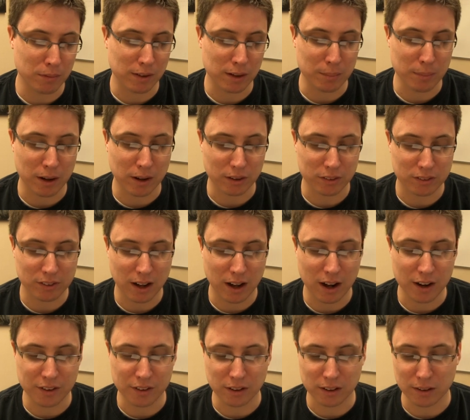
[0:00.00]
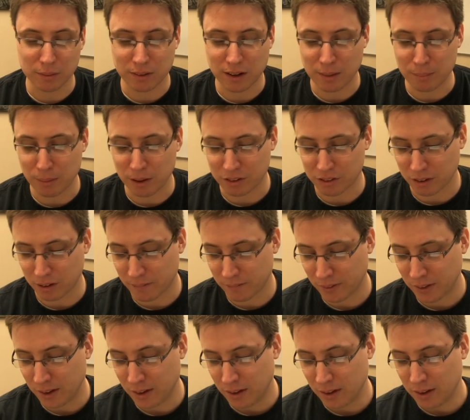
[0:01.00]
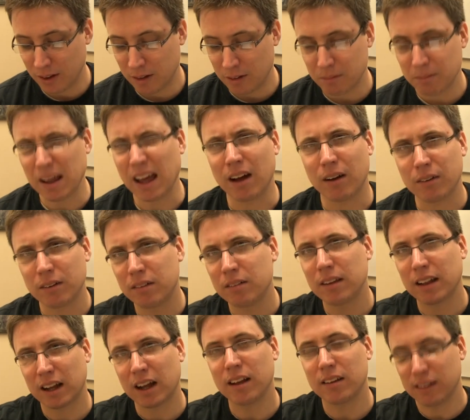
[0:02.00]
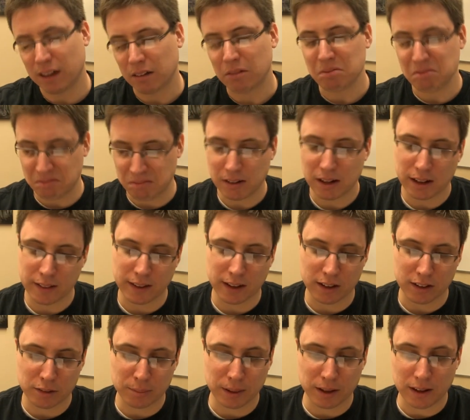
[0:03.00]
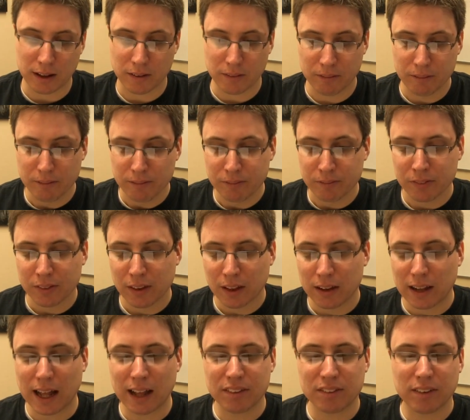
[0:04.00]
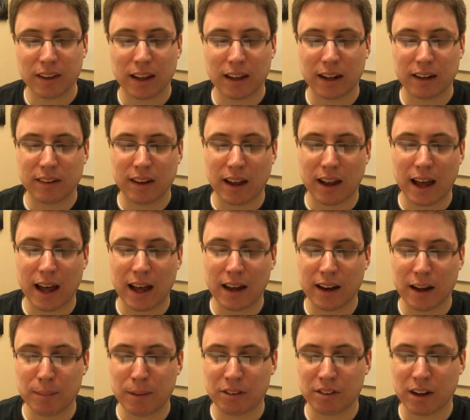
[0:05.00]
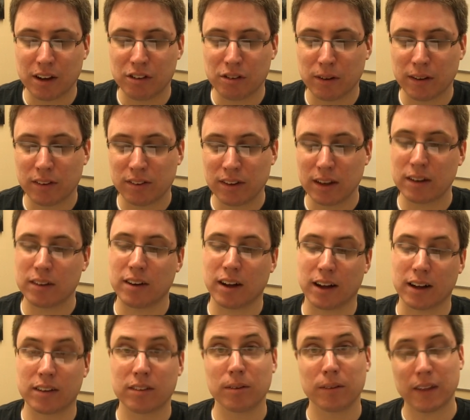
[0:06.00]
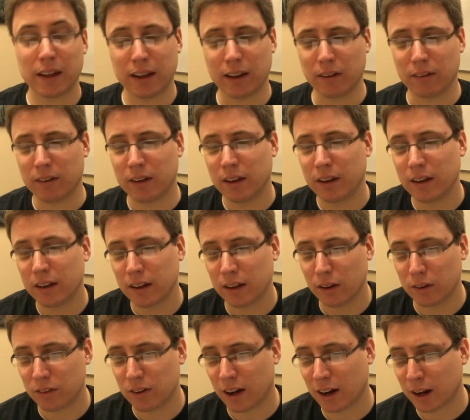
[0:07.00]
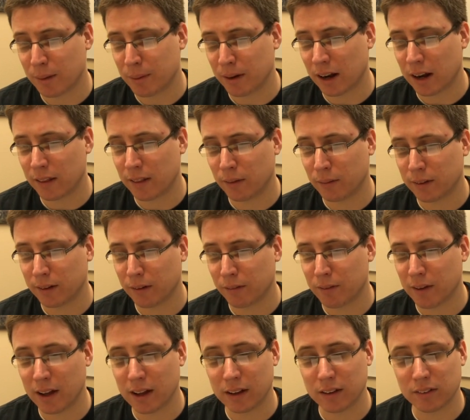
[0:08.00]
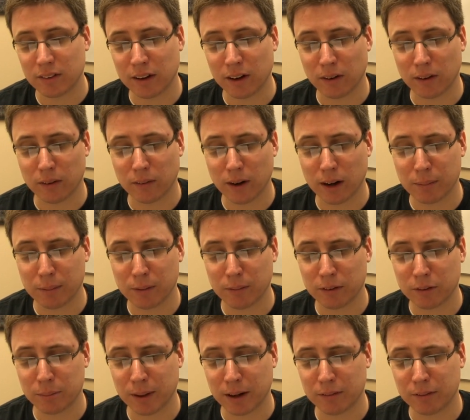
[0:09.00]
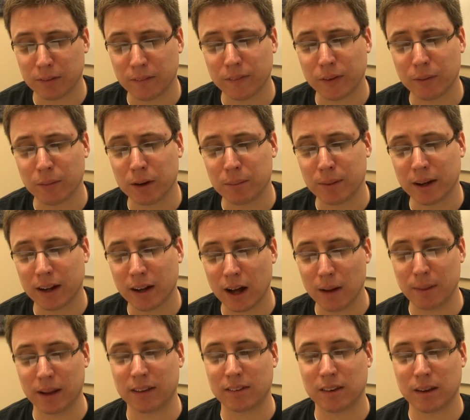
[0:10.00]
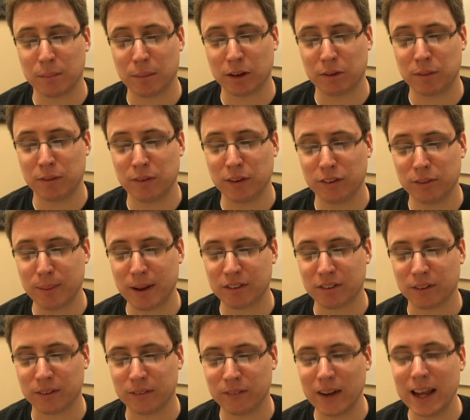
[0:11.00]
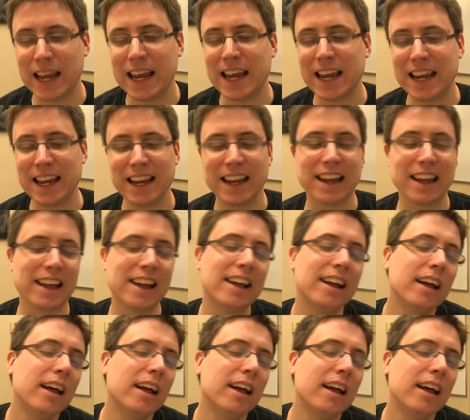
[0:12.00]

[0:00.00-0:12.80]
moving the models under the tape measure. Yeah, I think I explained that. Lastly, I'd like to add how much I enjoy the Sit and Talks. Well, thank you. You talk about anything with your fans, and you're incredibly respectful. You read my comments, and it makes me feel special. Whee!